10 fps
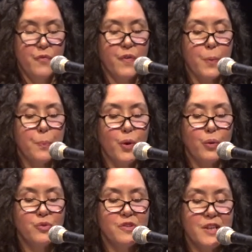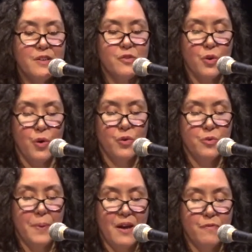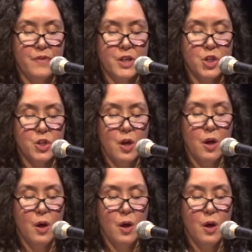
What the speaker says: for the proceeds earned by fish,